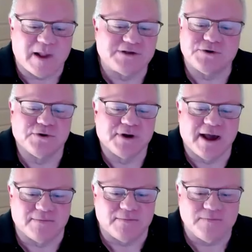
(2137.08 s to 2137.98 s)
I screwed
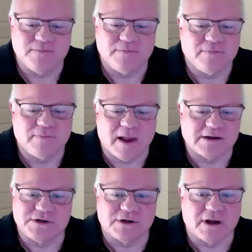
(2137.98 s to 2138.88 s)
up. I
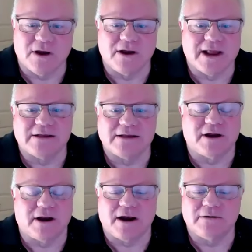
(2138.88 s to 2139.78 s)
should have gone out
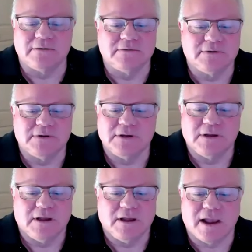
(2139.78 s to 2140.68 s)
there
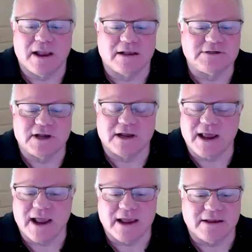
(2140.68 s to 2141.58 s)
and said,
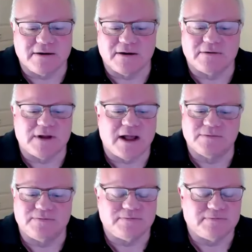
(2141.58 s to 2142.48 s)
hey, you know,
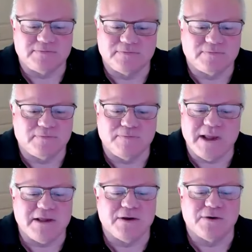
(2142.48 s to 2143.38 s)
I'll
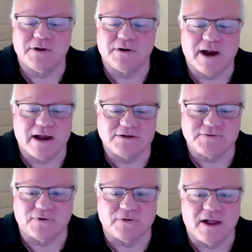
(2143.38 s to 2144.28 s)
meet you at your house
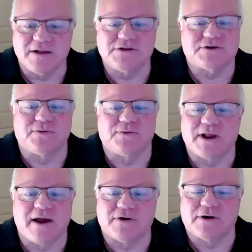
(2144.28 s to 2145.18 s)
for lunch or
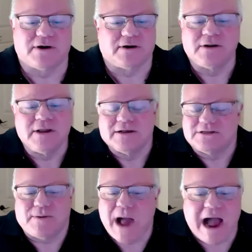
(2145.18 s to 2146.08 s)
whatever, or
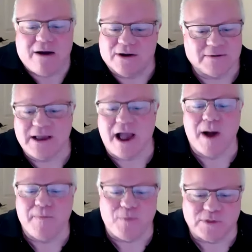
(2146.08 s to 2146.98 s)
somehow
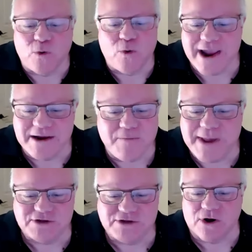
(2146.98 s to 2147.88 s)
come up with a way to
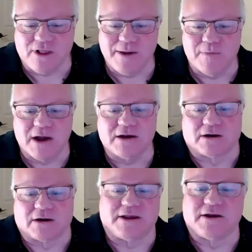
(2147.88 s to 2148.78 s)
meet Charlie
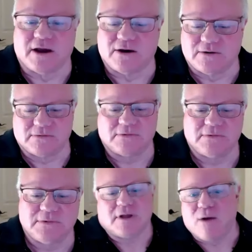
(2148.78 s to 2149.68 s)
Munger, you know?
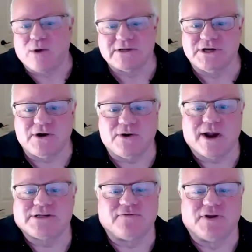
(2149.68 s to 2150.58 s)
I wasn't
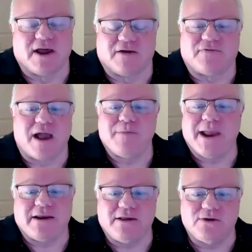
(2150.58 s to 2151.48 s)
aggressive enough. I
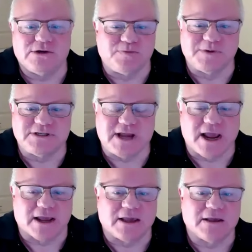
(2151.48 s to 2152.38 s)
made a huge
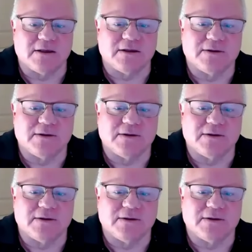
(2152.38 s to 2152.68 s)
mistake.